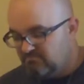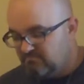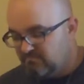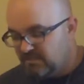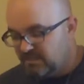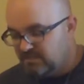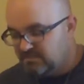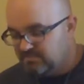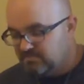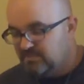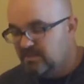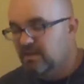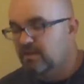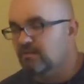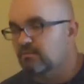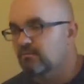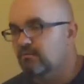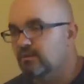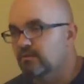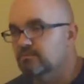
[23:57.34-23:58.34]
that's kind
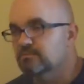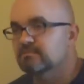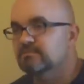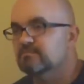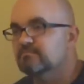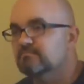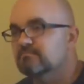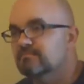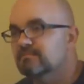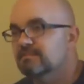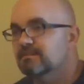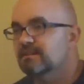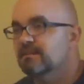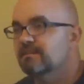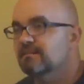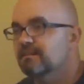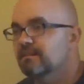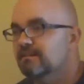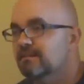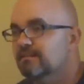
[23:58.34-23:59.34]
of gross. Think
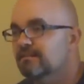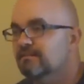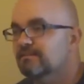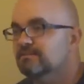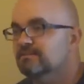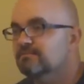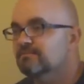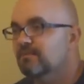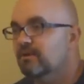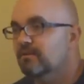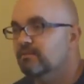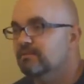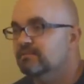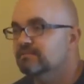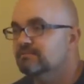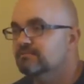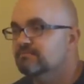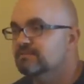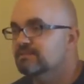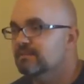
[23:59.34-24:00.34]
like there's all these
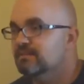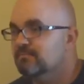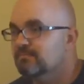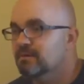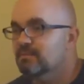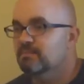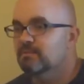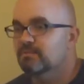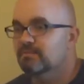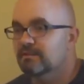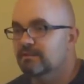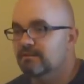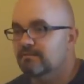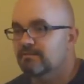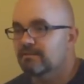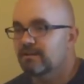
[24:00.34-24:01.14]
sick people that have